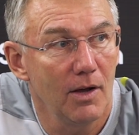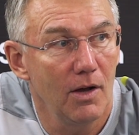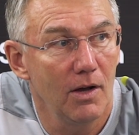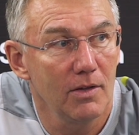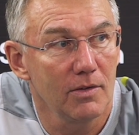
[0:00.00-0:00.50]

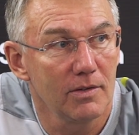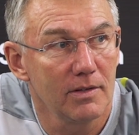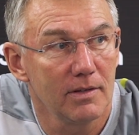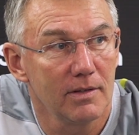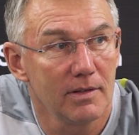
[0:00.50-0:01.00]
Oh,
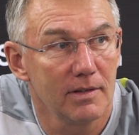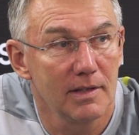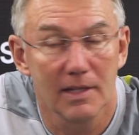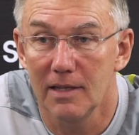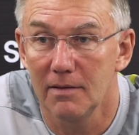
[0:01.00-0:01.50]

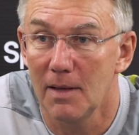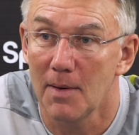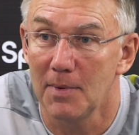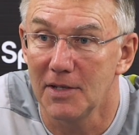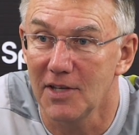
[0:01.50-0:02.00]
that
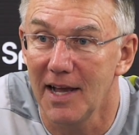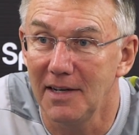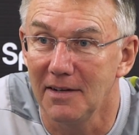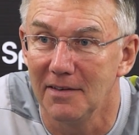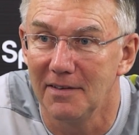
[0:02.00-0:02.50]
might be a
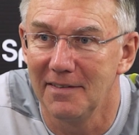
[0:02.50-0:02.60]
signing.